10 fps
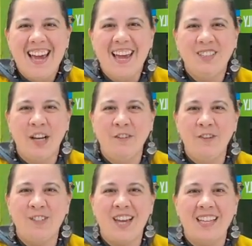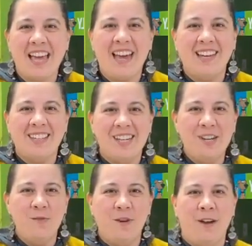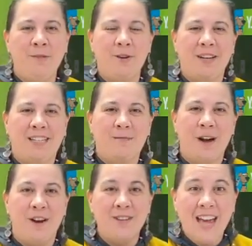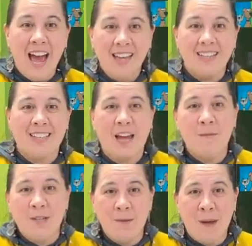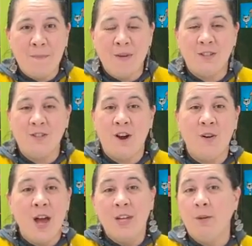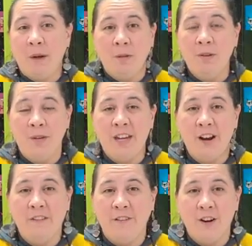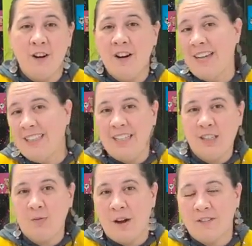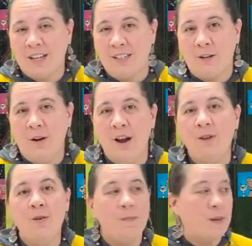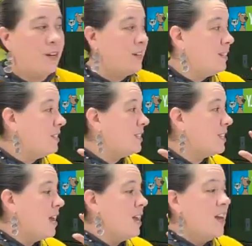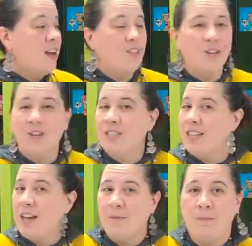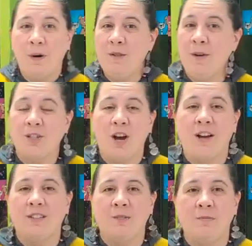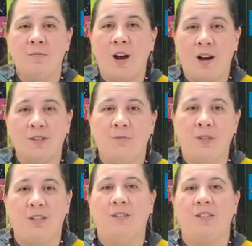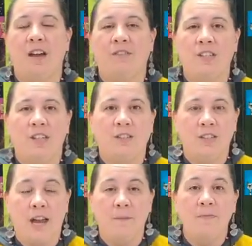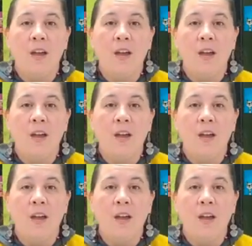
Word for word: And Jennifer says, I guess I know where I'm going tomorrow. Yes, come to the Pet Bistro. You'll probably be here for at least twelve days in a row because there's pretty much awesome, awesome deals every single day.